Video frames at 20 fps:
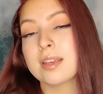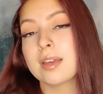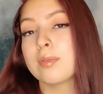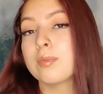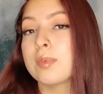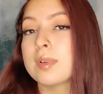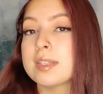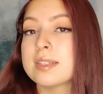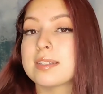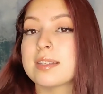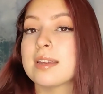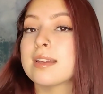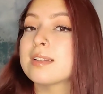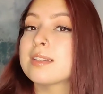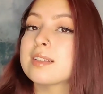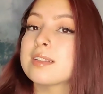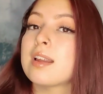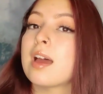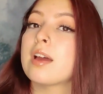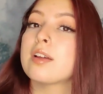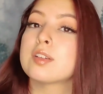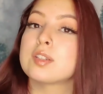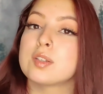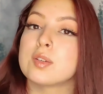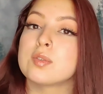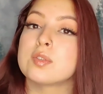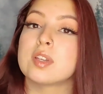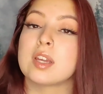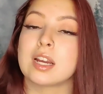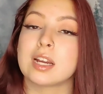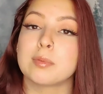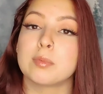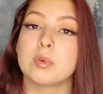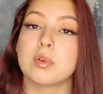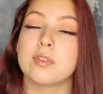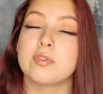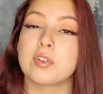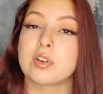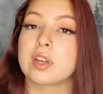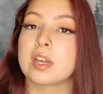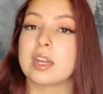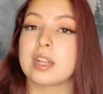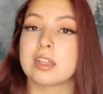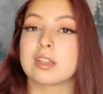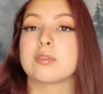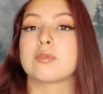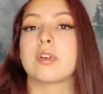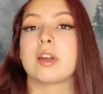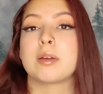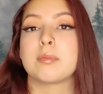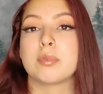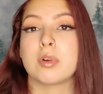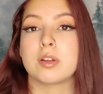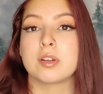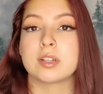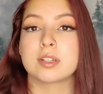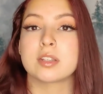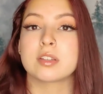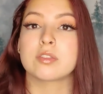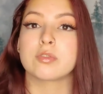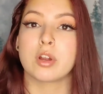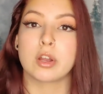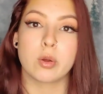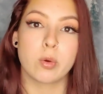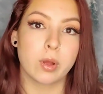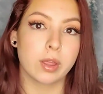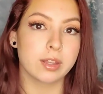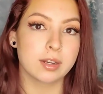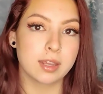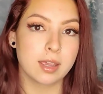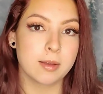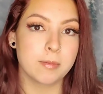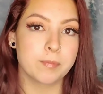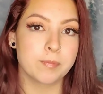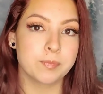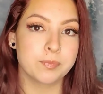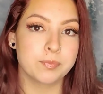I would say it's not too terrible if you're getting the right product at the right quality.